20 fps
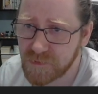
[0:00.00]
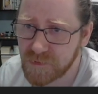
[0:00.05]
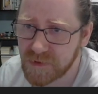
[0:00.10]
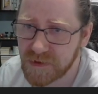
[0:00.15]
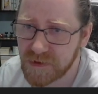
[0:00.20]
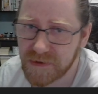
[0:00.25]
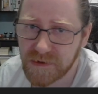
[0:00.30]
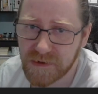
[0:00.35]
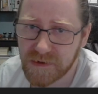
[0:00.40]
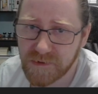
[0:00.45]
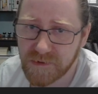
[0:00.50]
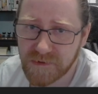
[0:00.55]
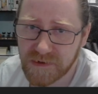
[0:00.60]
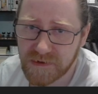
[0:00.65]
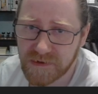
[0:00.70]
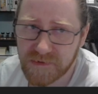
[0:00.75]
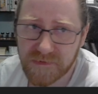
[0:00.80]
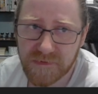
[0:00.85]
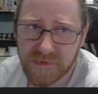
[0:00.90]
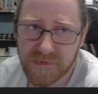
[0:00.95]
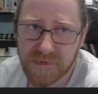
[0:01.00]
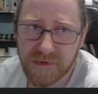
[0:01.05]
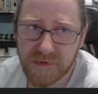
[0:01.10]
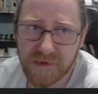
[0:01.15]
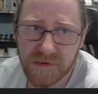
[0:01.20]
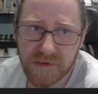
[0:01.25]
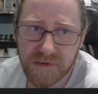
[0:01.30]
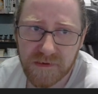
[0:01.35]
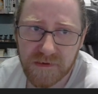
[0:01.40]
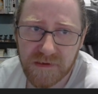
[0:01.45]
here is
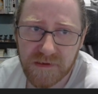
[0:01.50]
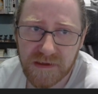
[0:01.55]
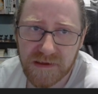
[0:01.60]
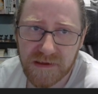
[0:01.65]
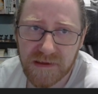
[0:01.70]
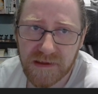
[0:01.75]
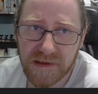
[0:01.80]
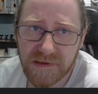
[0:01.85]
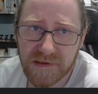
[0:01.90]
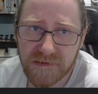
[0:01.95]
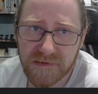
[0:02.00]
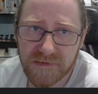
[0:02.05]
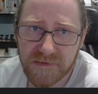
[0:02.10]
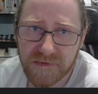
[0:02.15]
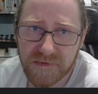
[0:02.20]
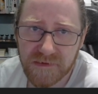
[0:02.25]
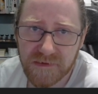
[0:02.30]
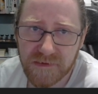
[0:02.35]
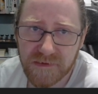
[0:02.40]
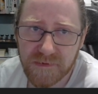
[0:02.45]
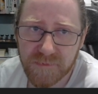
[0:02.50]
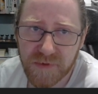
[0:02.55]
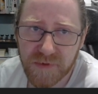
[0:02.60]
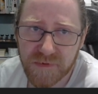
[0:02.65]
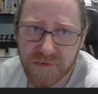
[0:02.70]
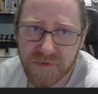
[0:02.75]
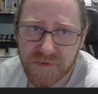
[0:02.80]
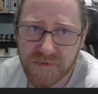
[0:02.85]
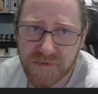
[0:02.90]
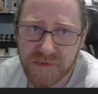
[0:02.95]
a light
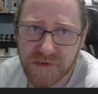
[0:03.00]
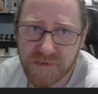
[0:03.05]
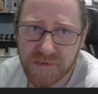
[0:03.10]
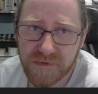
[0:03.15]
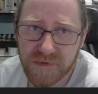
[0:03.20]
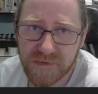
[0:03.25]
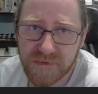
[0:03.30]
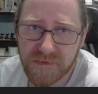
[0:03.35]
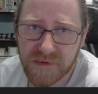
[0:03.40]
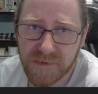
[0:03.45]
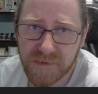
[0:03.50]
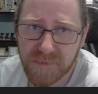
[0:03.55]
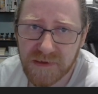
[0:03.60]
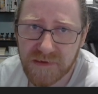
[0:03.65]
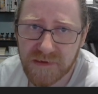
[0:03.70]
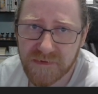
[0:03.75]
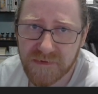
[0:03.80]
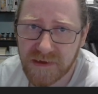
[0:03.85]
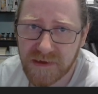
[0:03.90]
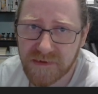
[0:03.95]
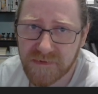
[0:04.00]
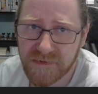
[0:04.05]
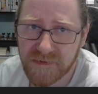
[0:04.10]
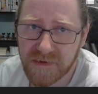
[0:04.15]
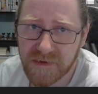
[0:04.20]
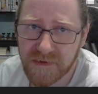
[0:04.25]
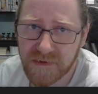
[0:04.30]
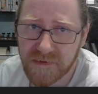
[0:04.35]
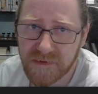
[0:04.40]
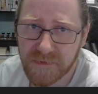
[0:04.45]
bonus, increase ability and
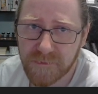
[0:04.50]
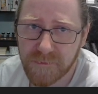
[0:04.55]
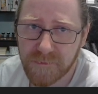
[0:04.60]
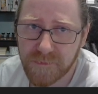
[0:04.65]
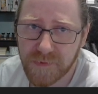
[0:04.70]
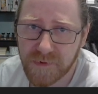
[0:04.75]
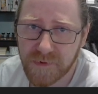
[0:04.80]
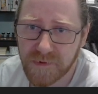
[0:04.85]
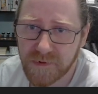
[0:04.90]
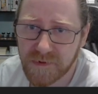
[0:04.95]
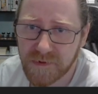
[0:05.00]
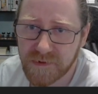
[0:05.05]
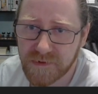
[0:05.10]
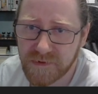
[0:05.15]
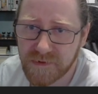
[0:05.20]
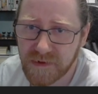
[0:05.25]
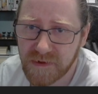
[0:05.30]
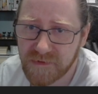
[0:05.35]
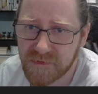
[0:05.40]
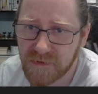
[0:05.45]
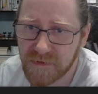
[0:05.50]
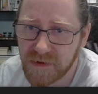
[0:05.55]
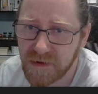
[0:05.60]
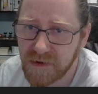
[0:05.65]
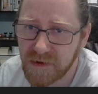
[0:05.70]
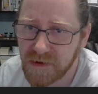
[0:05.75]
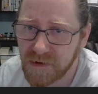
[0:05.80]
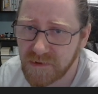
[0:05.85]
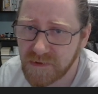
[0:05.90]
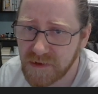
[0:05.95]
attack by that.
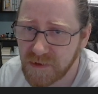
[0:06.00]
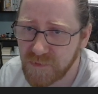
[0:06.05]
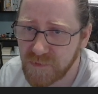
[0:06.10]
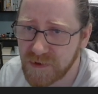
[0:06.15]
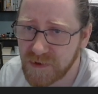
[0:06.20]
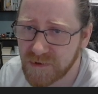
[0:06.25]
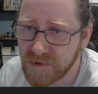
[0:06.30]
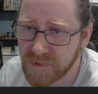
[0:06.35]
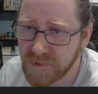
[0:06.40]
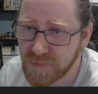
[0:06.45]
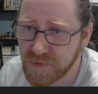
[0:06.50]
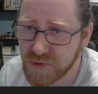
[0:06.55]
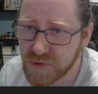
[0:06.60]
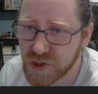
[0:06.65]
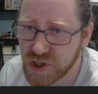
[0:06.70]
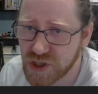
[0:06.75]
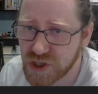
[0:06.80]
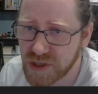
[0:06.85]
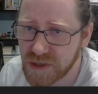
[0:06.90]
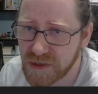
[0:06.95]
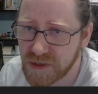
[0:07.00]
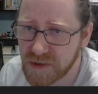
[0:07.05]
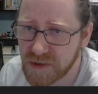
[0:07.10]
Okay, we're gonna put you